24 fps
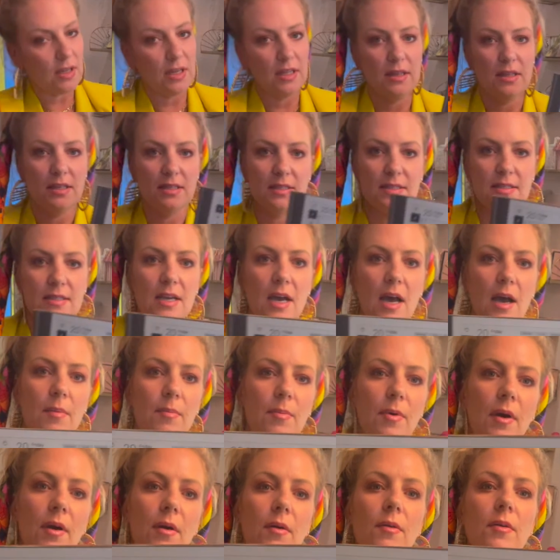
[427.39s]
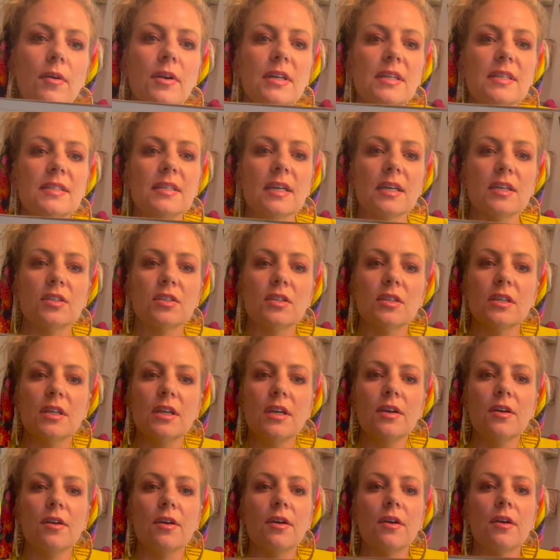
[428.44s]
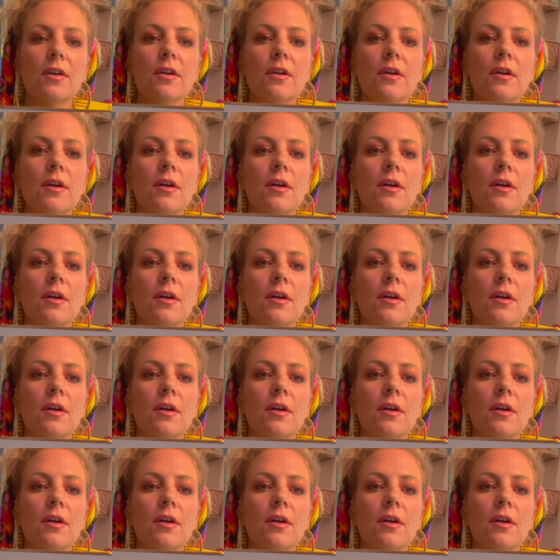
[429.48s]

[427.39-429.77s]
in this top priority section here,